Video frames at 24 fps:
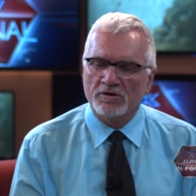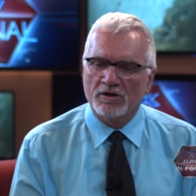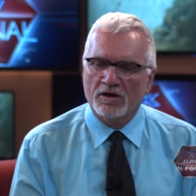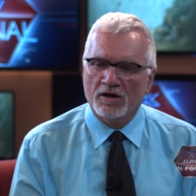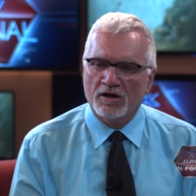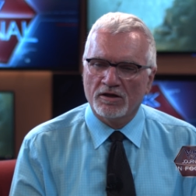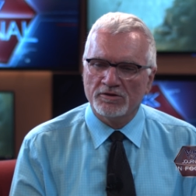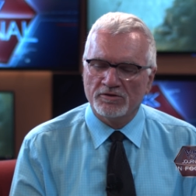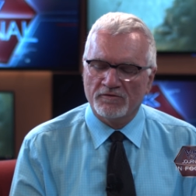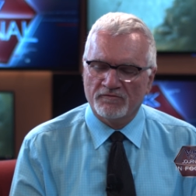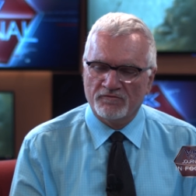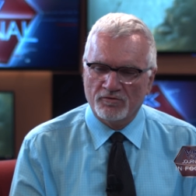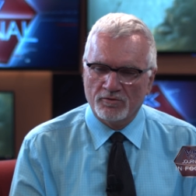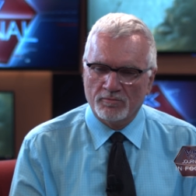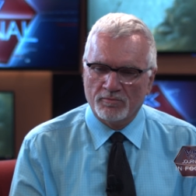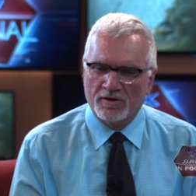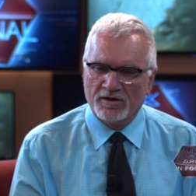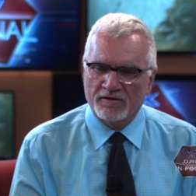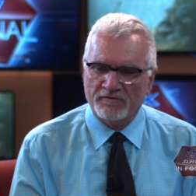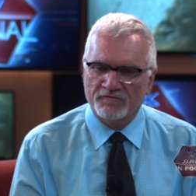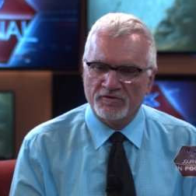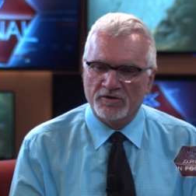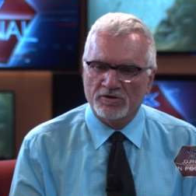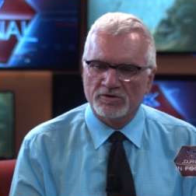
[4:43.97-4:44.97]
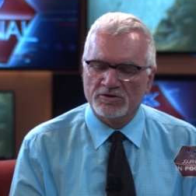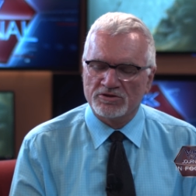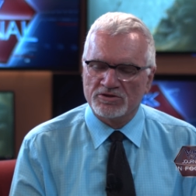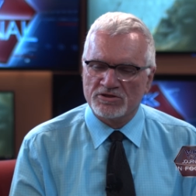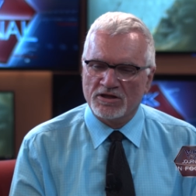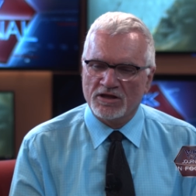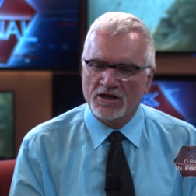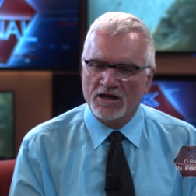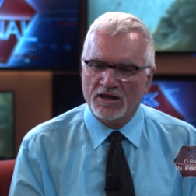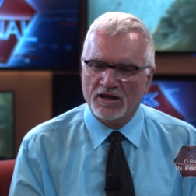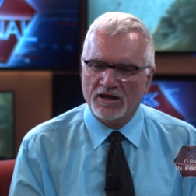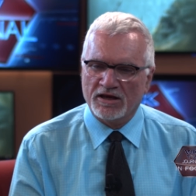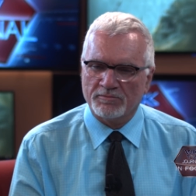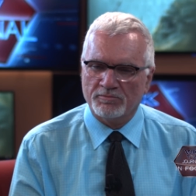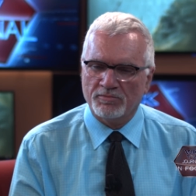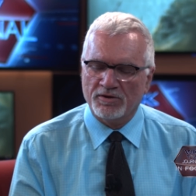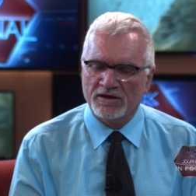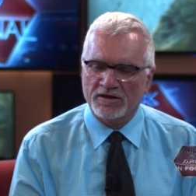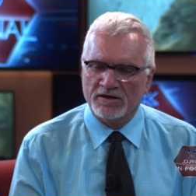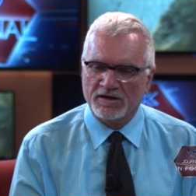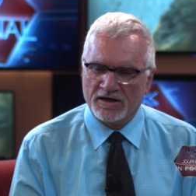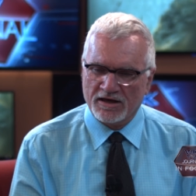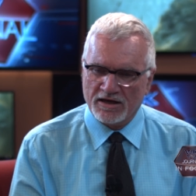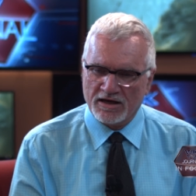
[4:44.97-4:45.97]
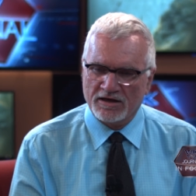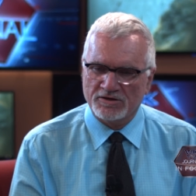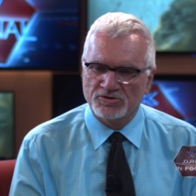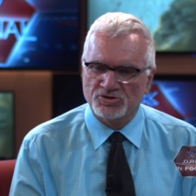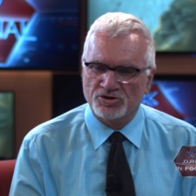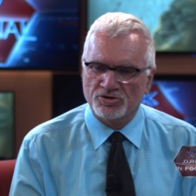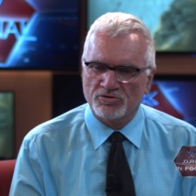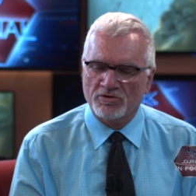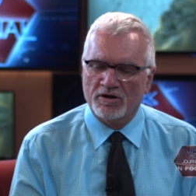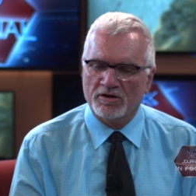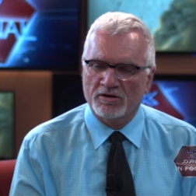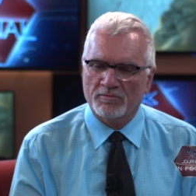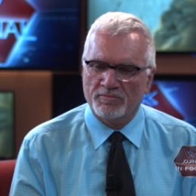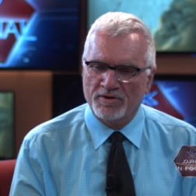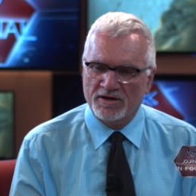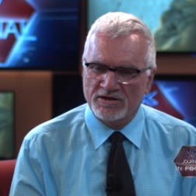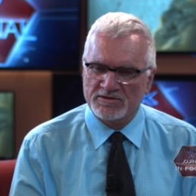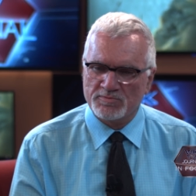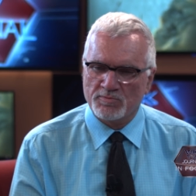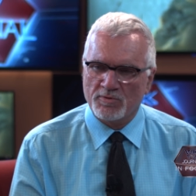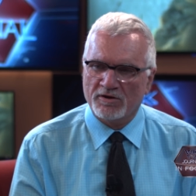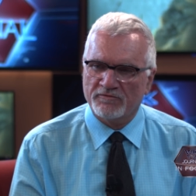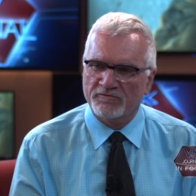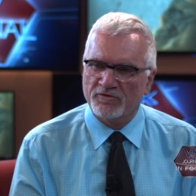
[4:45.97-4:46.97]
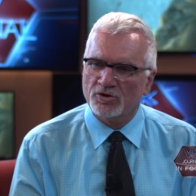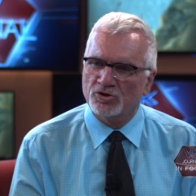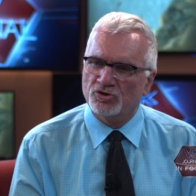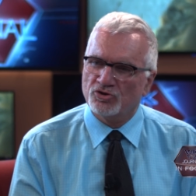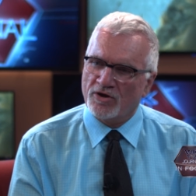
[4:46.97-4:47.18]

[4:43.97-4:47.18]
on the football field is a lot like being a catcher on a baseball field.